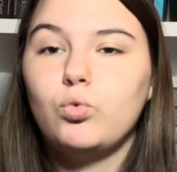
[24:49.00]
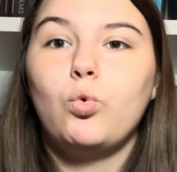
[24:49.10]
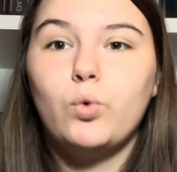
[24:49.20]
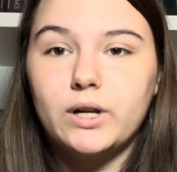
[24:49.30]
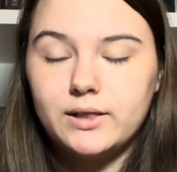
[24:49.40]

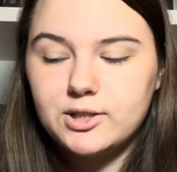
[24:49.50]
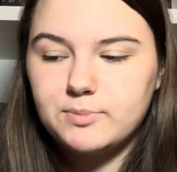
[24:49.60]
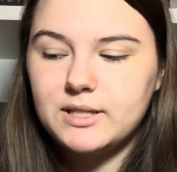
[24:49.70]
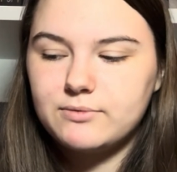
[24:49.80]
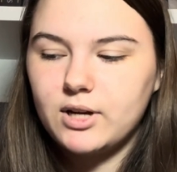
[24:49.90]
one of Claire's
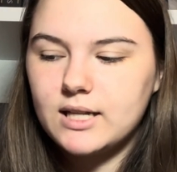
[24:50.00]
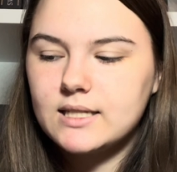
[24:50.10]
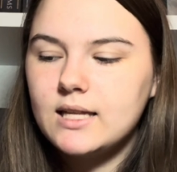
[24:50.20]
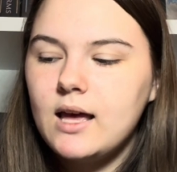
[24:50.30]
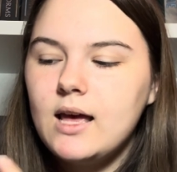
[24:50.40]
best
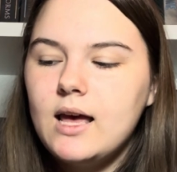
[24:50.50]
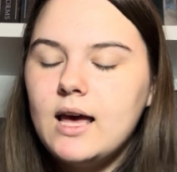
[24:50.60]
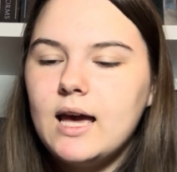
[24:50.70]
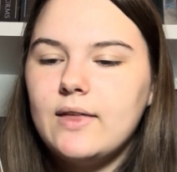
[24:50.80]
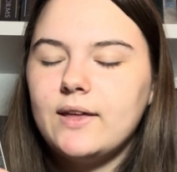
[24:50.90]
friends,
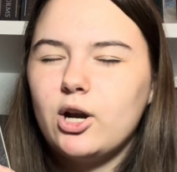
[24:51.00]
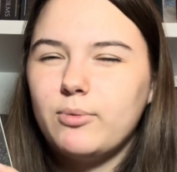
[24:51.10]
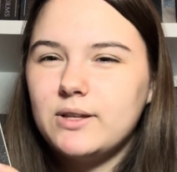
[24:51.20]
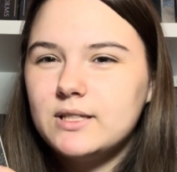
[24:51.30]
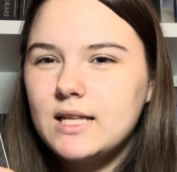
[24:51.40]
and they're
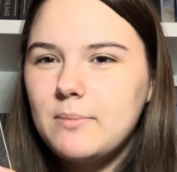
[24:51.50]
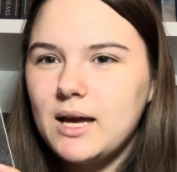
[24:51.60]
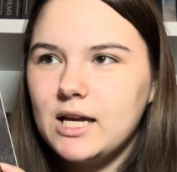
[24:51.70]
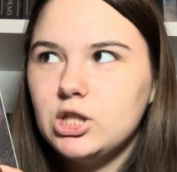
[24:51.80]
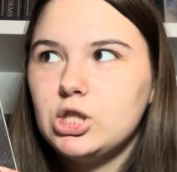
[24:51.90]
around the same
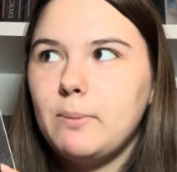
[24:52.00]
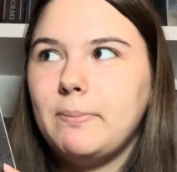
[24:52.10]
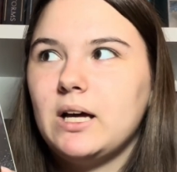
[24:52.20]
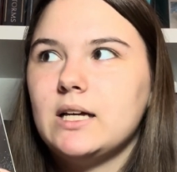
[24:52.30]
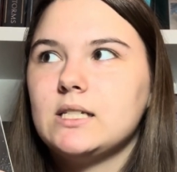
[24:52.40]
age,
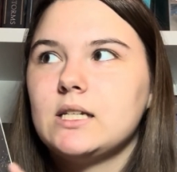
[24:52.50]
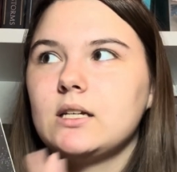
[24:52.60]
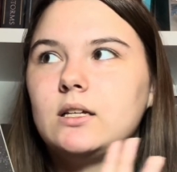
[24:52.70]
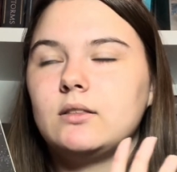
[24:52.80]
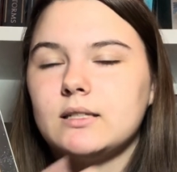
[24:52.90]
but
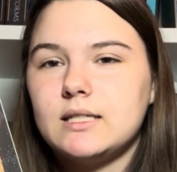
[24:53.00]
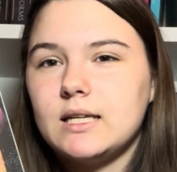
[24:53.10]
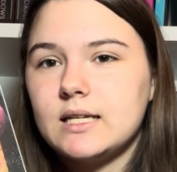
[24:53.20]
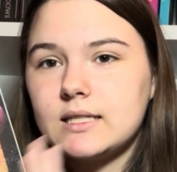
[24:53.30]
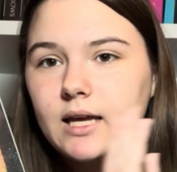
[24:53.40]
Lizzie
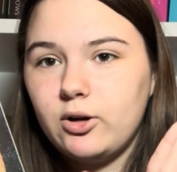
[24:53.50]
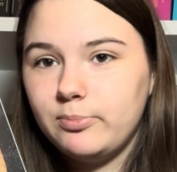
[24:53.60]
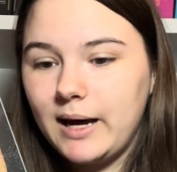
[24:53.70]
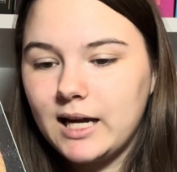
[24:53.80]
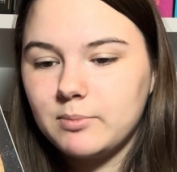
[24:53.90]
gets held
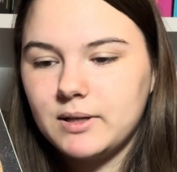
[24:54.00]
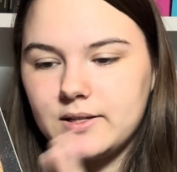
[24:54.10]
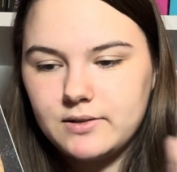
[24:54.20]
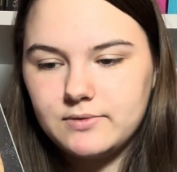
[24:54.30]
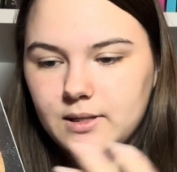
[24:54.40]
back
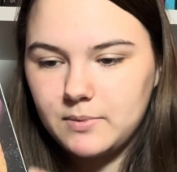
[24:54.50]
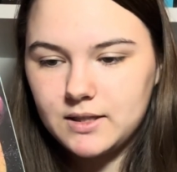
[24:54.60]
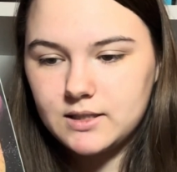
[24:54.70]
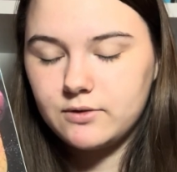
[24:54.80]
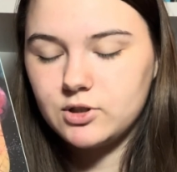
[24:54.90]
because of some of the
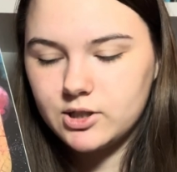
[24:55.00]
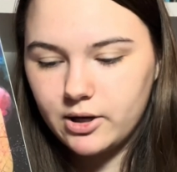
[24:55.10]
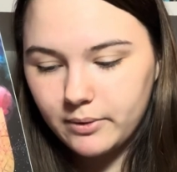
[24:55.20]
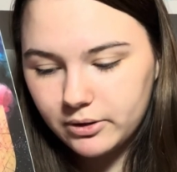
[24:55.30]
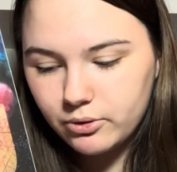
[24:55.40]
stuff she's
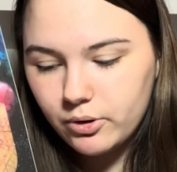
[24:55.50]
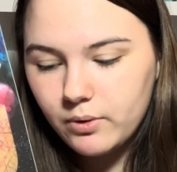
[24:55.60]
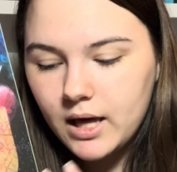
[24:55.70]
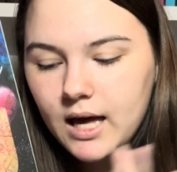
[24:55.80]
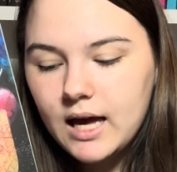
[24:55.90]
going through,
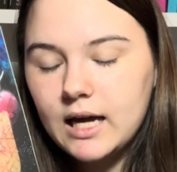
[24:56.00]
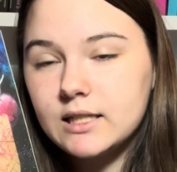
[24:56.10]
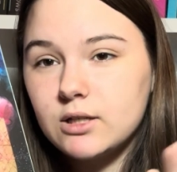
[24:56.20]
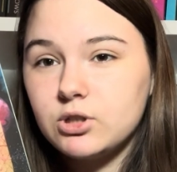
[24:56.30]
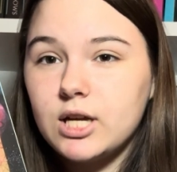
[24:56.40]
and
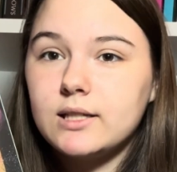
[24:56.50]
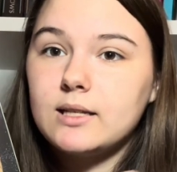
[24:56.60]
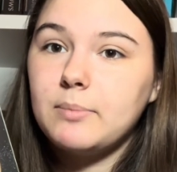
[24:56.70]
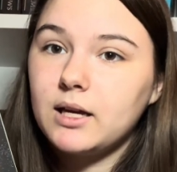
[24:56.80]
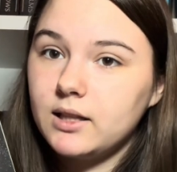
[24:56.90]
so she ends
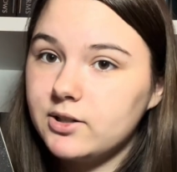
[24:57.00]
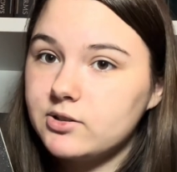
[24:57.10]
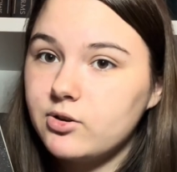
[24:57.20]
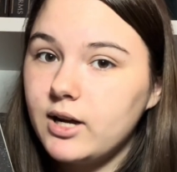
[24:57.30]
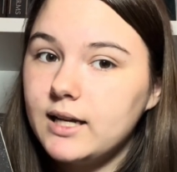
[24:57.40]
up in Claire's
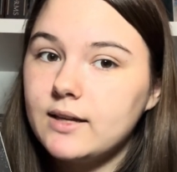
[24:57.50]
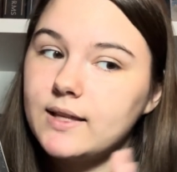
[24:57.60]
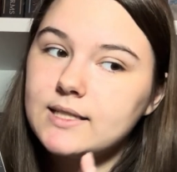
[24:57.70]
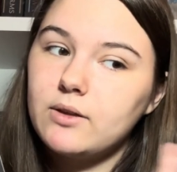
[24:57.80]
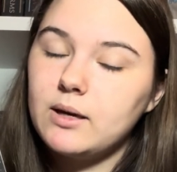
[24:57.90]
grade, and
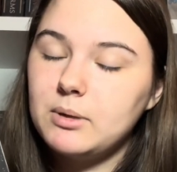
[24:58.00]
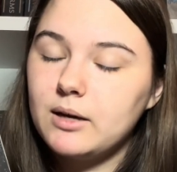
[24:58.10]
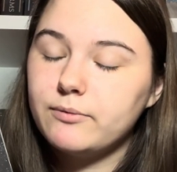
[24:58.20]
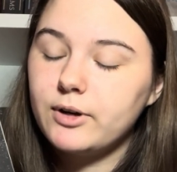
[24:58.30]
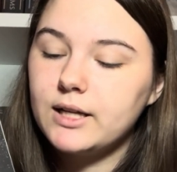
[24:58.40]
that's how they
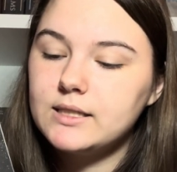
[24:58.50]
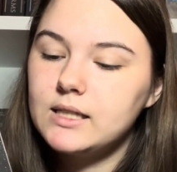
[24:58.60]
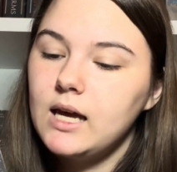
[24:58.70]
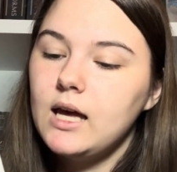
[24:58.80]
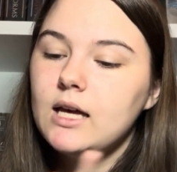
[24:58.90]
become friends.
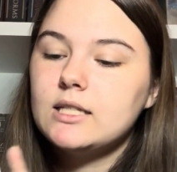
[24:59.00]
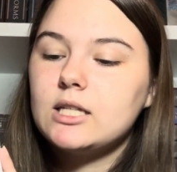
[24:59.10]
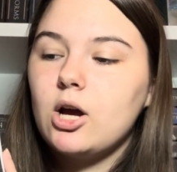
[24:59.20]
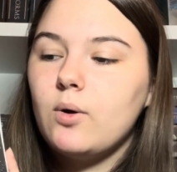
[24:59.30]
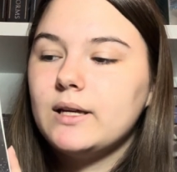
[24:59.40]

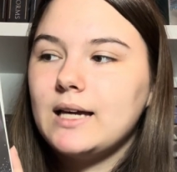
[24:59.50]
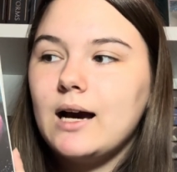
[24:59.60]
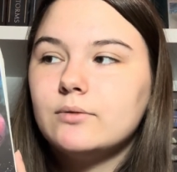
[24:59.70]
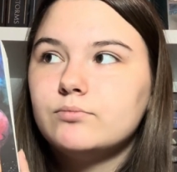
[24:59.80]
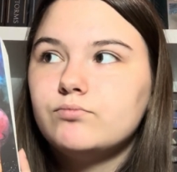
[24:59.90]
So yeah,
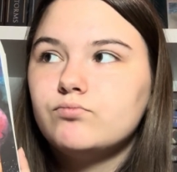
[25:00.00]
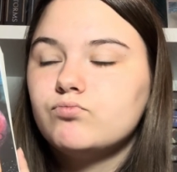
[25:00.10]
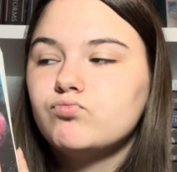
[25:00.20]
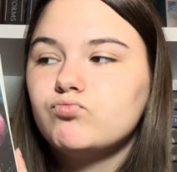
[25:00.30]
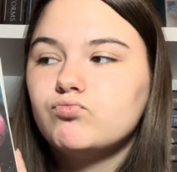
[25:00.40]

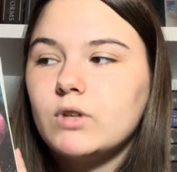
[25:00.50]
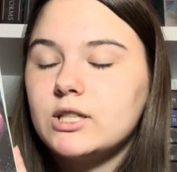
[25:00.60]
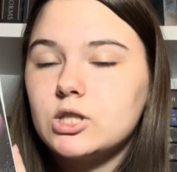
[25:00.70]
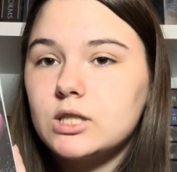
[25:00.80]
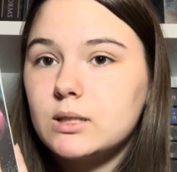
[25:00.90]

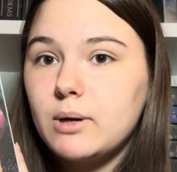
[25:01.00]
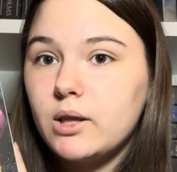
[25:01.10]
it's just about